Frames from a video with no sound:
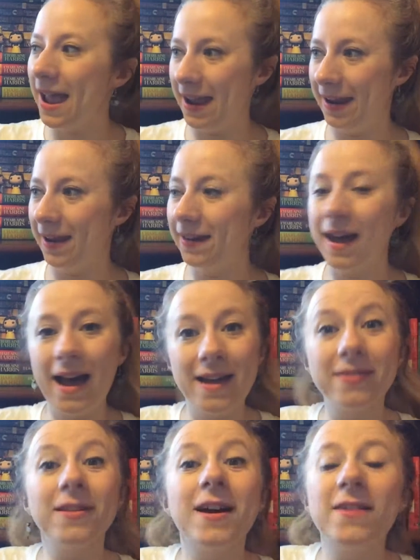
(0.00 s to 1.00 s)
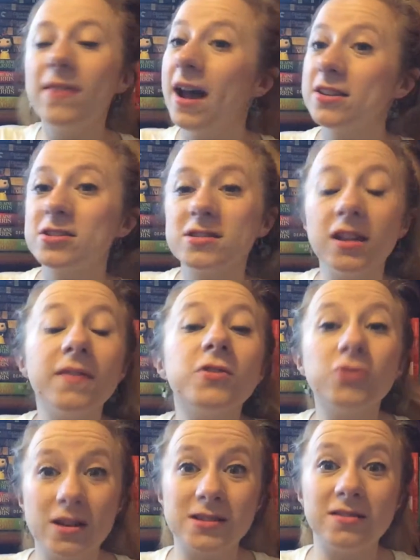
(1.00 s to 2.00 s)
And I just love the
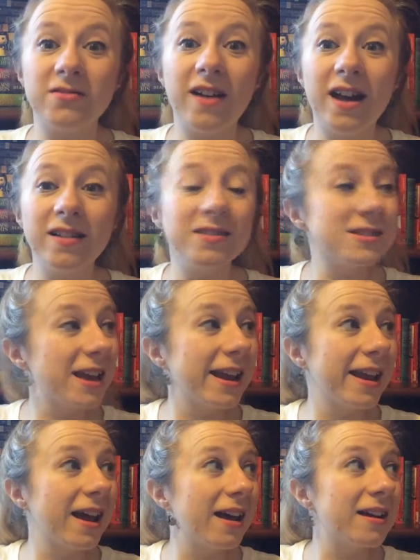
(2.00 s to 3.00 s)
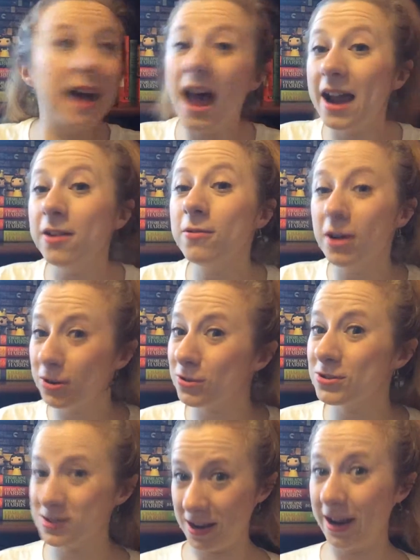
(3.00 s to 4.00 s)
Dresden Files. And I don't
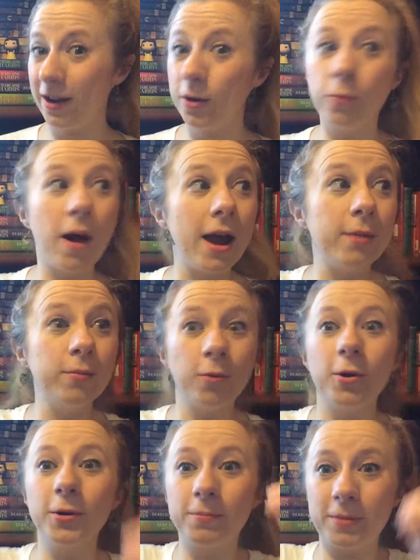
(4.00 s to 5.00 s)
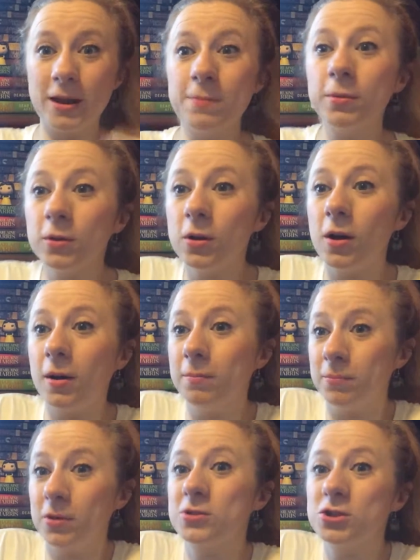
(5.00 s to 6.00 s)
understand why more people
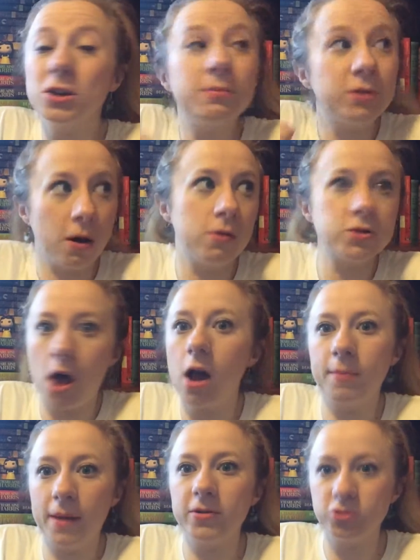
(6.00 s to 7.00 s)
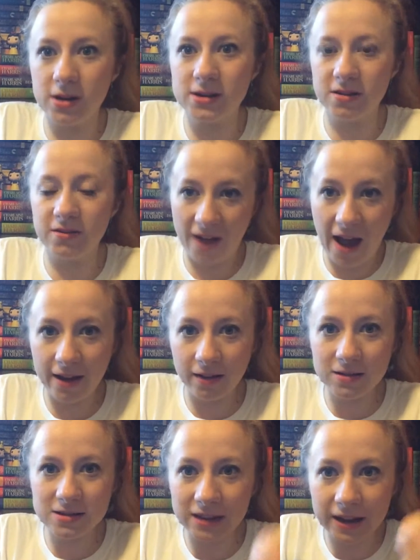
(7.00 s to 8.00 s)
on BookTube don't talk about the Dresden Files.